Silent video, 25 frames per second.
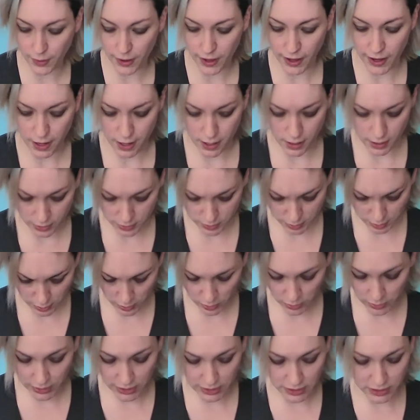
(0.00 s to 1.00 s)
Okay,
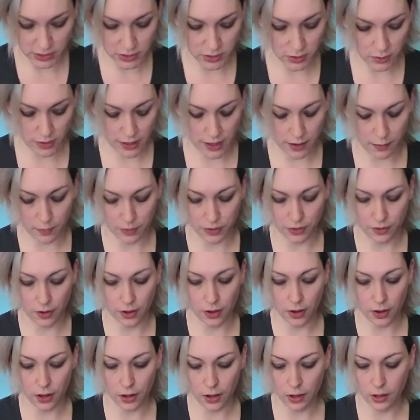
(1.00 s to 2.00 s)
so you need to do that with
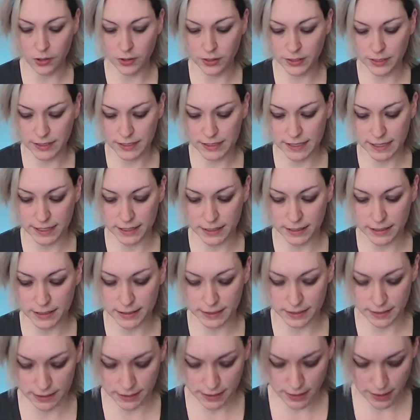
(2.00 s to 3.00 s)
all
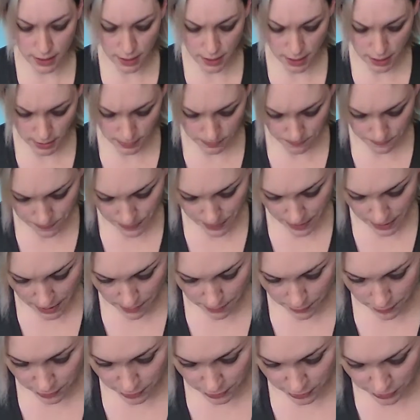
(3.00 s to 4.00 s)
6
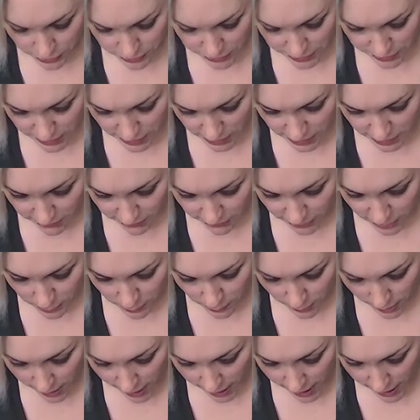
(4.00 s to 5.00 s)
papers. If
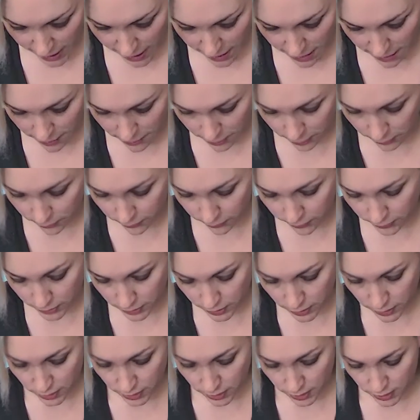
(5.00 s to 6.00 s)
you have
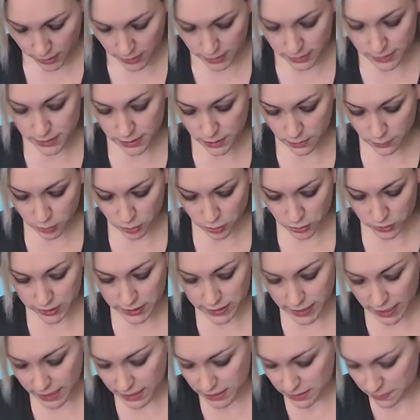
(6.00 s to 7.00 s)

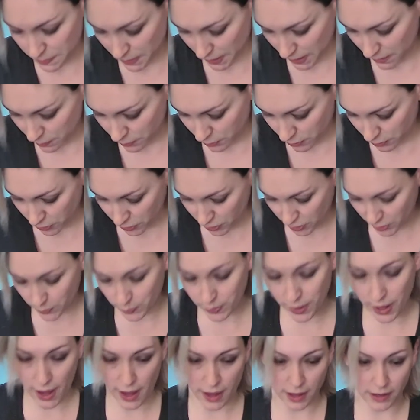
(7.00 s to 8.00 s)
similar sized paper,
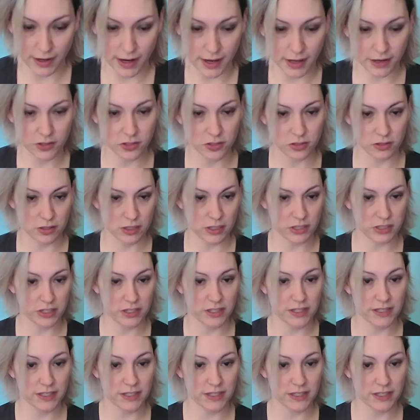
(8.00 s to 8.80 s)
you can actually